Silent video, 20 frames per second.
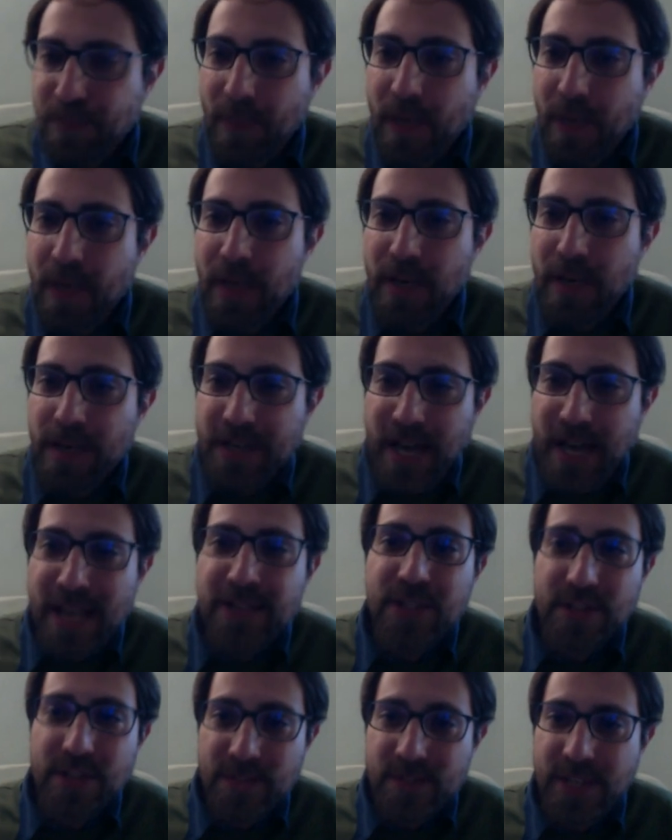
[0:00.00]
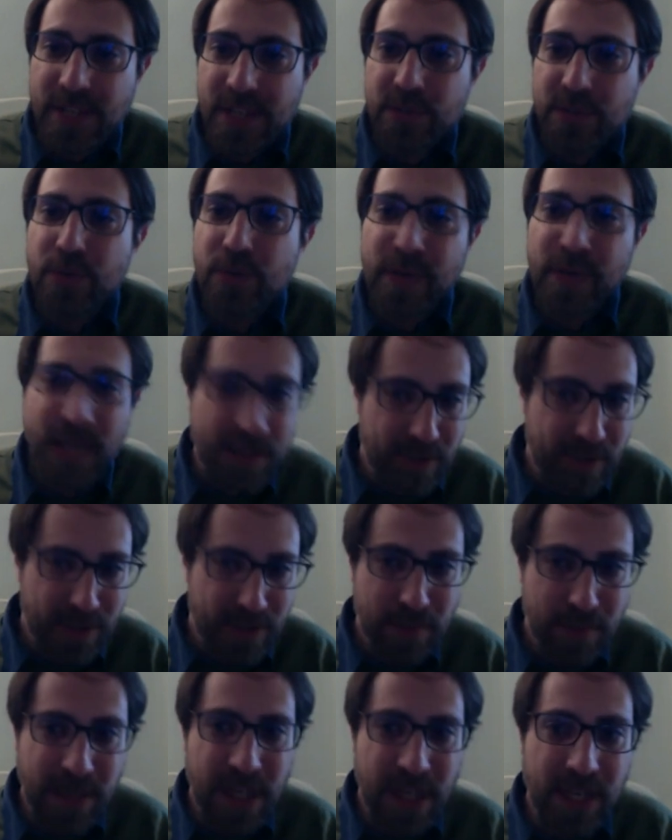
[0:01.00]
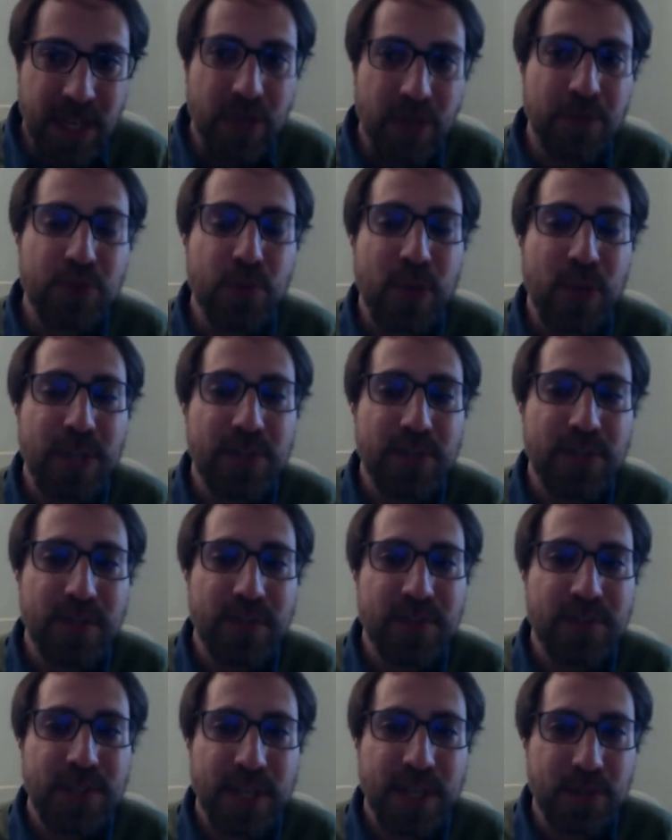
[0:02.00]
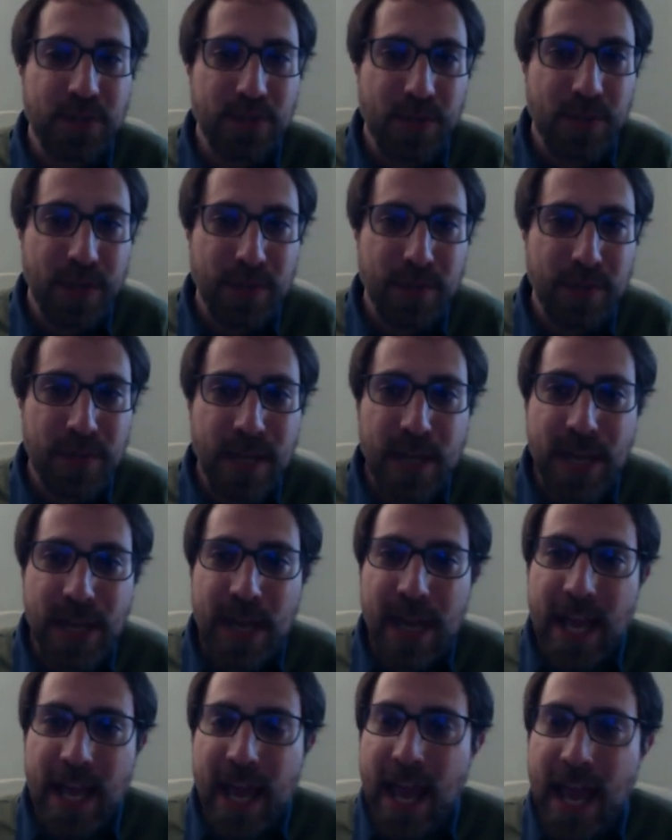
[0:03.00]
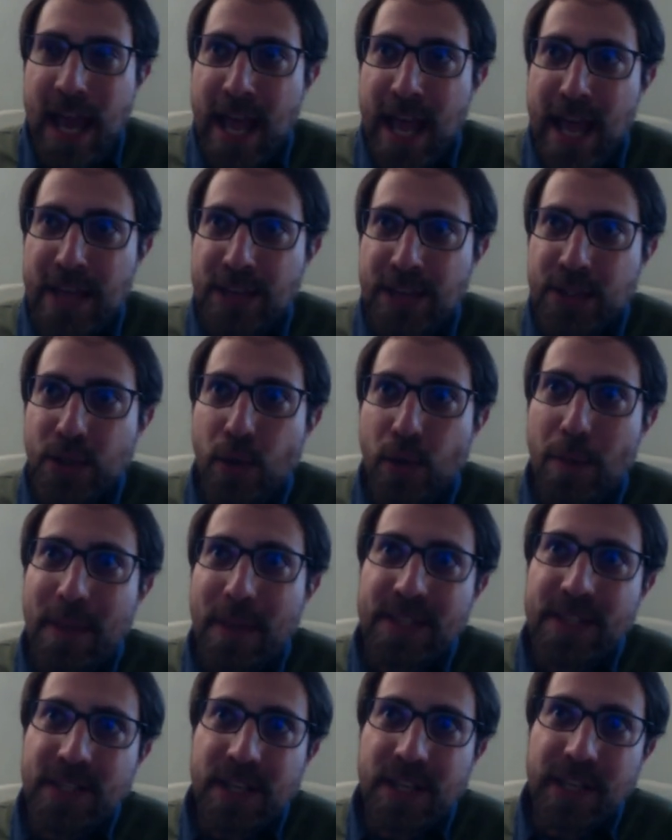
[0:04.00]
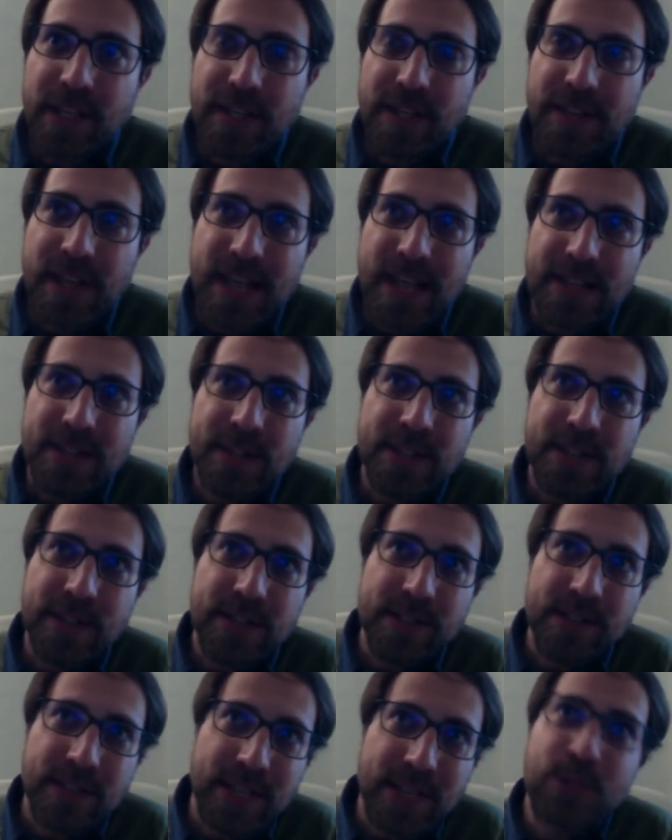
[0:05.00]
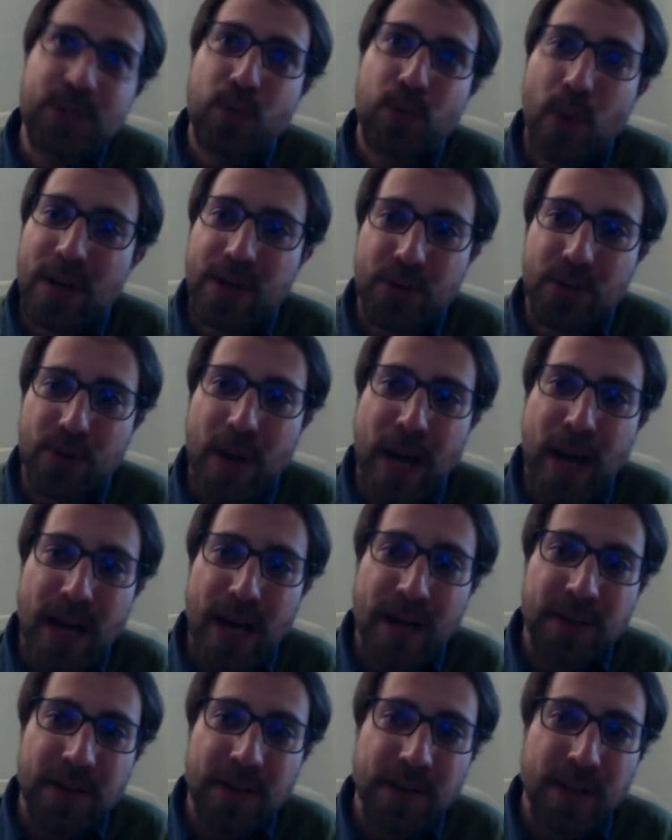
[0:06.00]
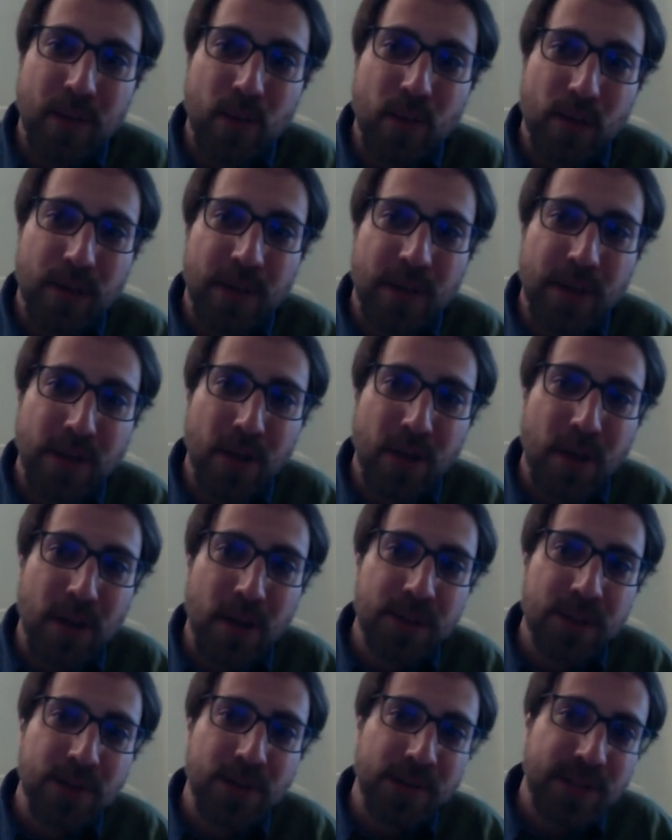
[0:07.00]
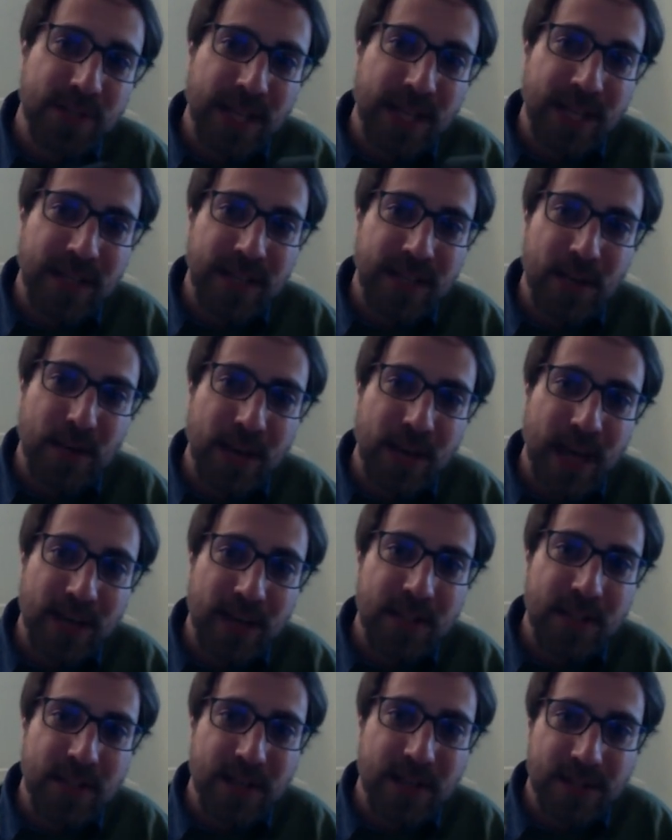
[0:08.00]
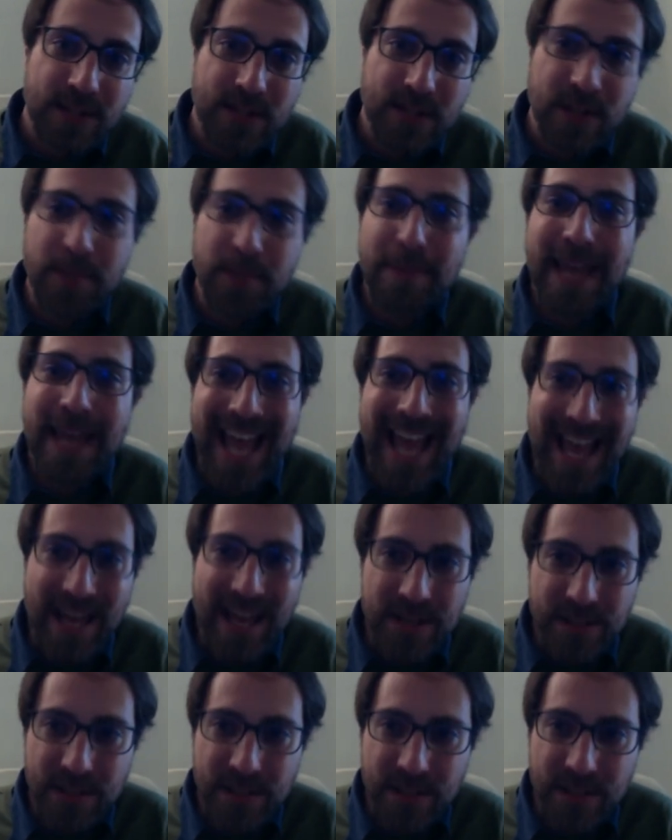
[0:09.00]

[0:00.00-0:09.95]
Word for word: uh, 19th century and the beginning of 20th century. And so basically, that's that's one track that I'm working on. So it's like neo-Kantianism and